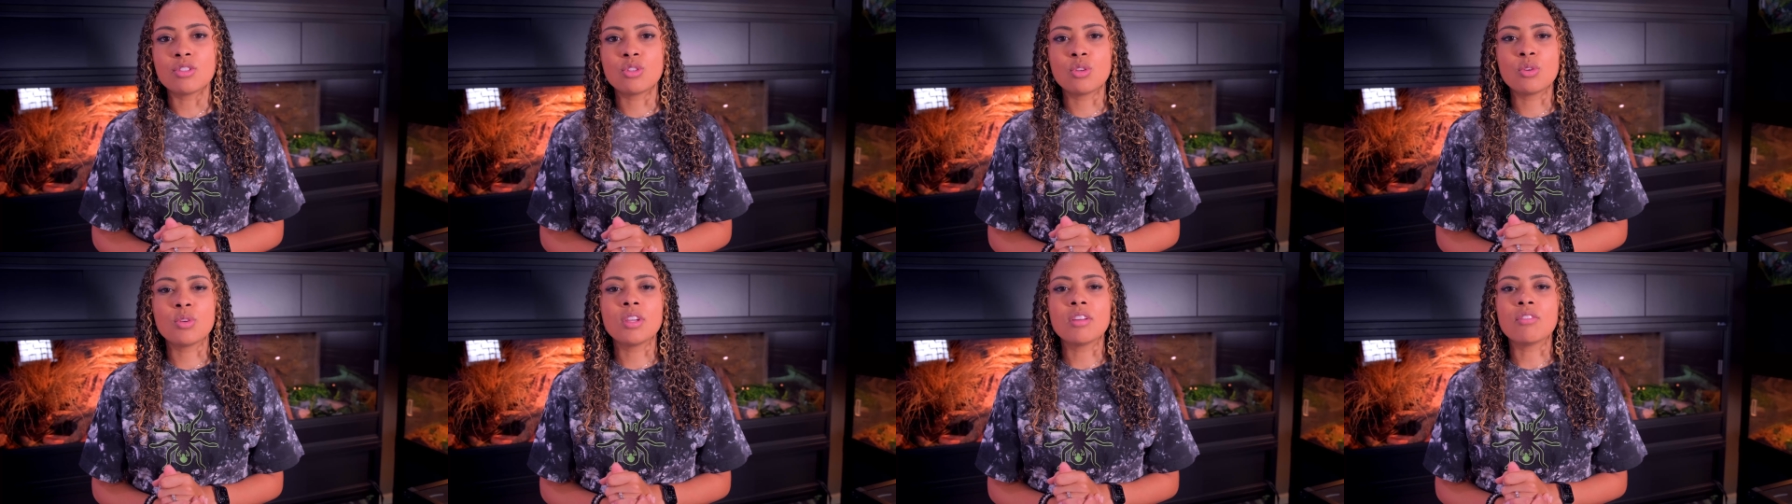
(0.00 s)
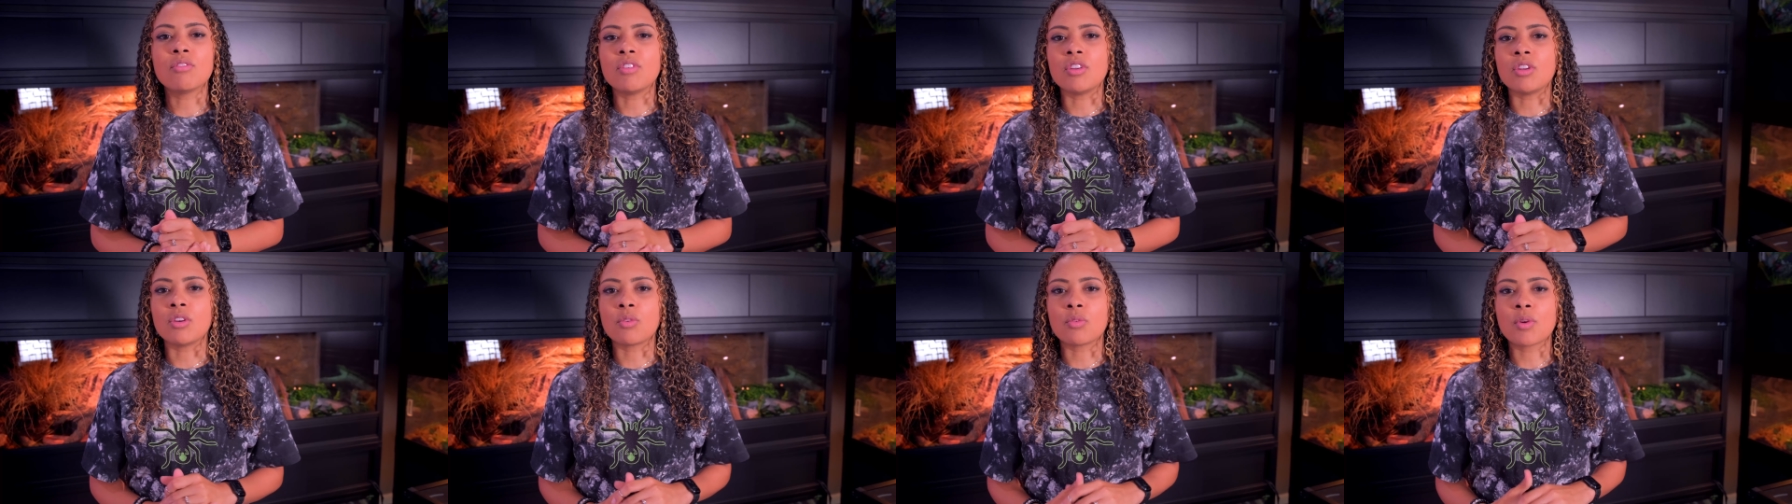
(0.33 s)
to get
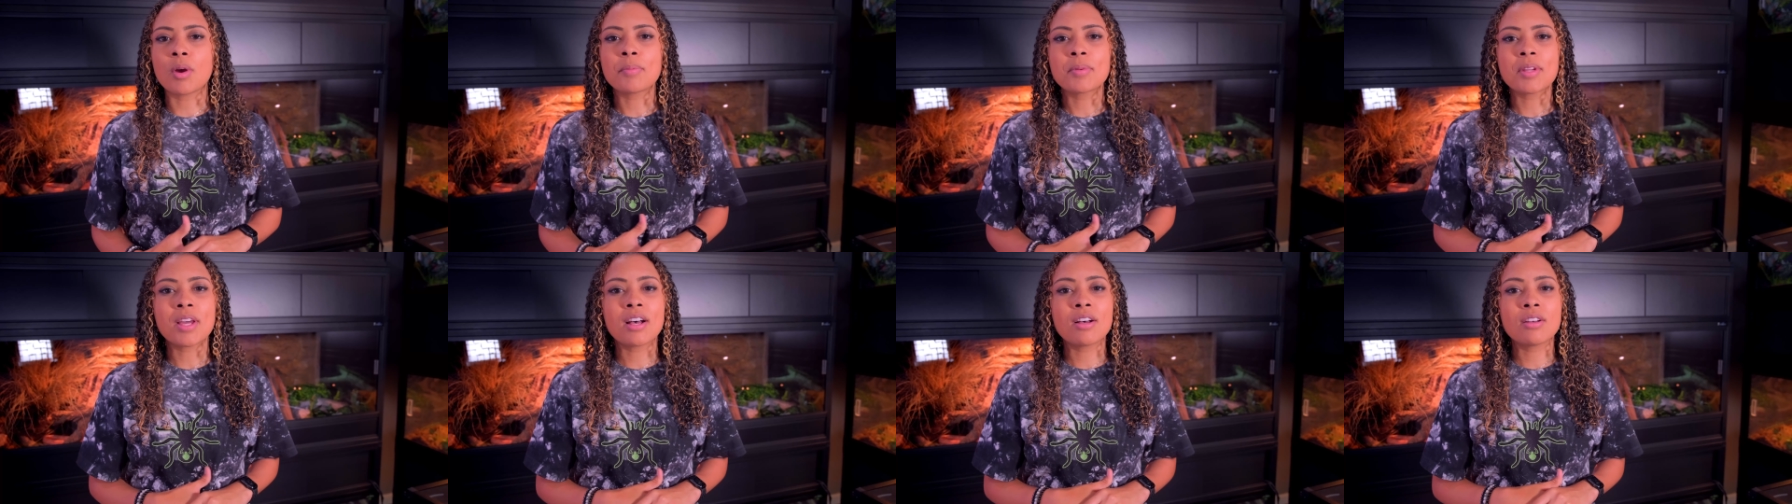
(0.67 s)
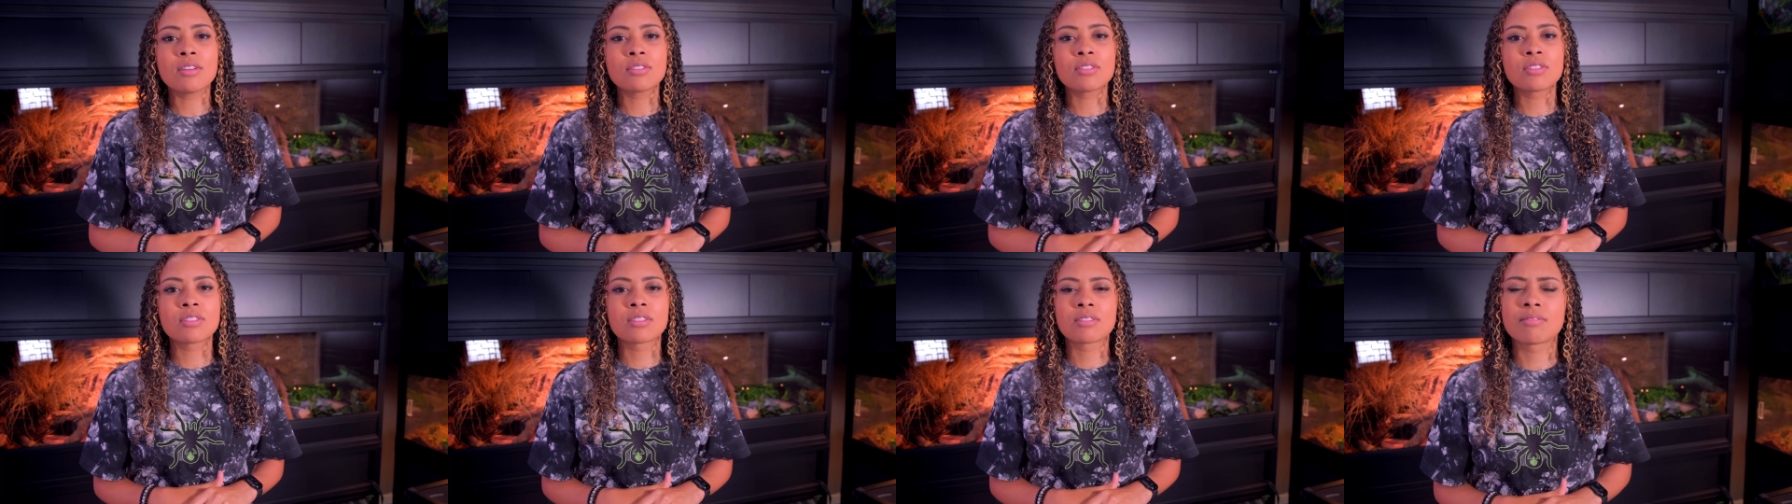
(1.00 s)
feeder
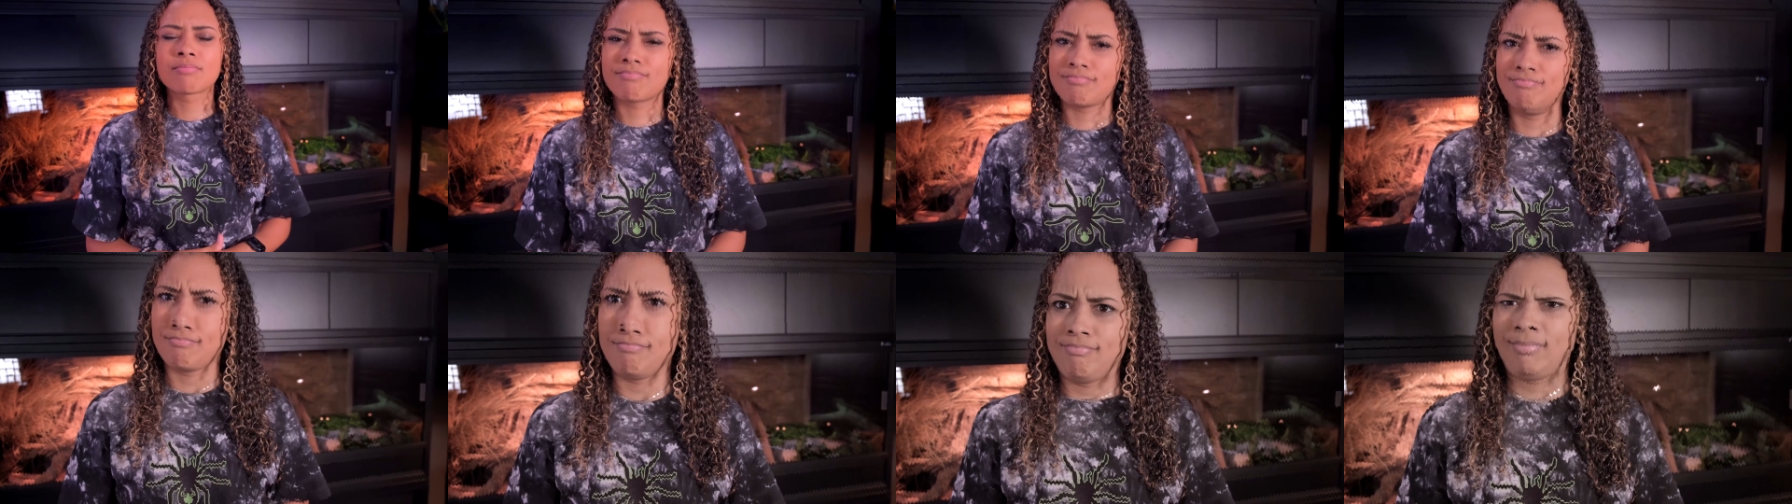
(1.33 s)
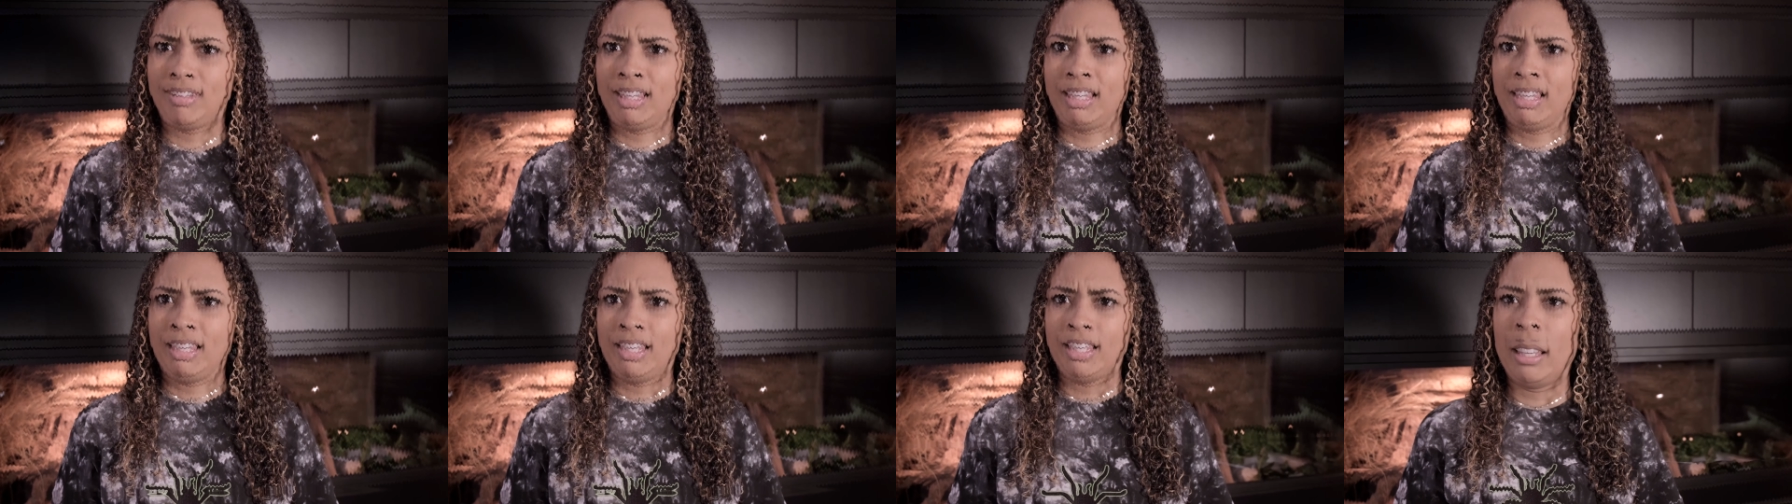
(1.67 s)
reptiles.
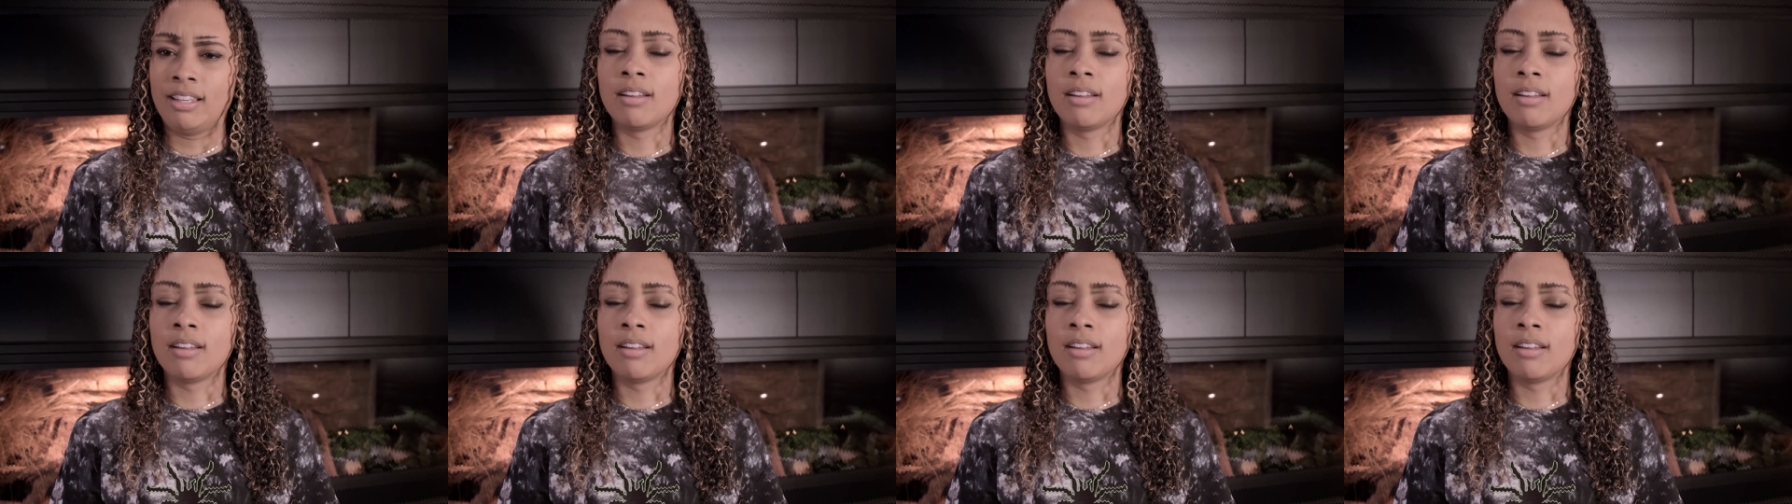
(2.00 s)
Yeah.